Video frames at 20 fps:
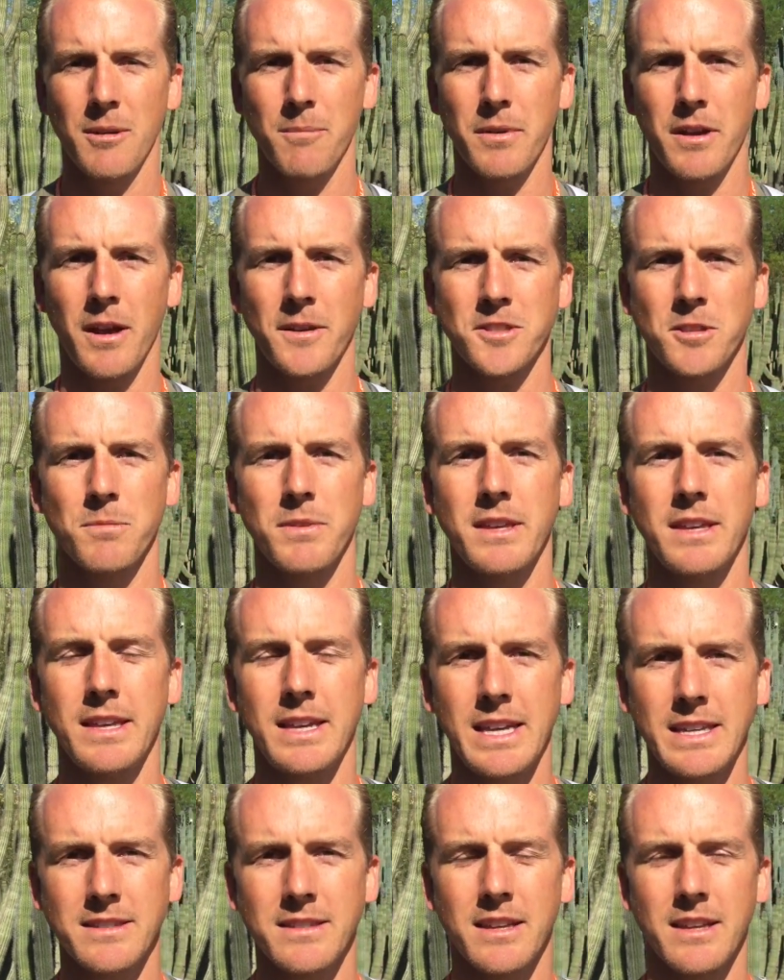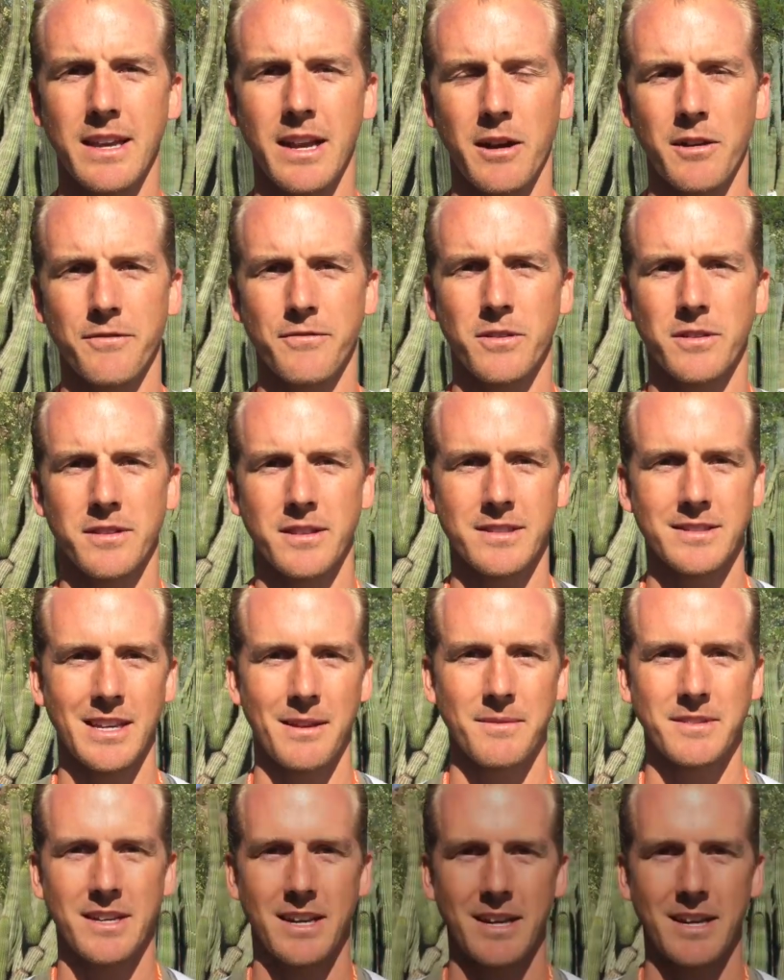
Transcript: but also be easy to care for at the same